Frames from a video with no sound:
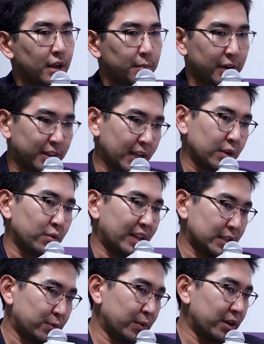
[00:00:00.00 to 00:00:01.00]
But then
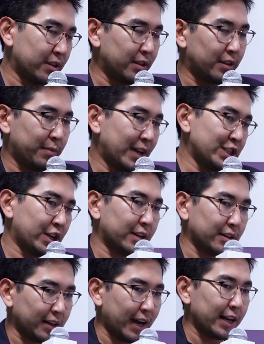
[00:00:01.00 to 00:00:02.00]
that's where the magic
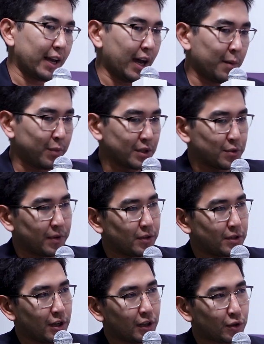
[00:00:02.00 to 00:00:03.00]
kind of happens when you
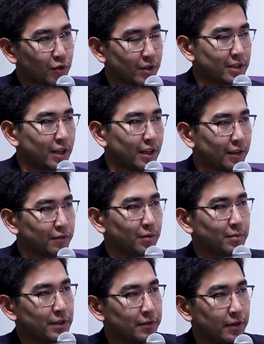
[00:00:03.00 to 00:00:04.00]
start cross-selling
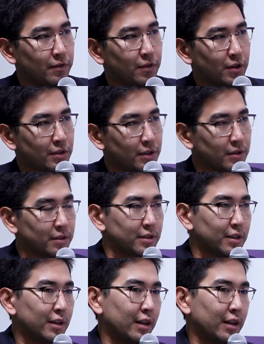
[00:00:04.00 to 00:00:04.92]
from different verticals.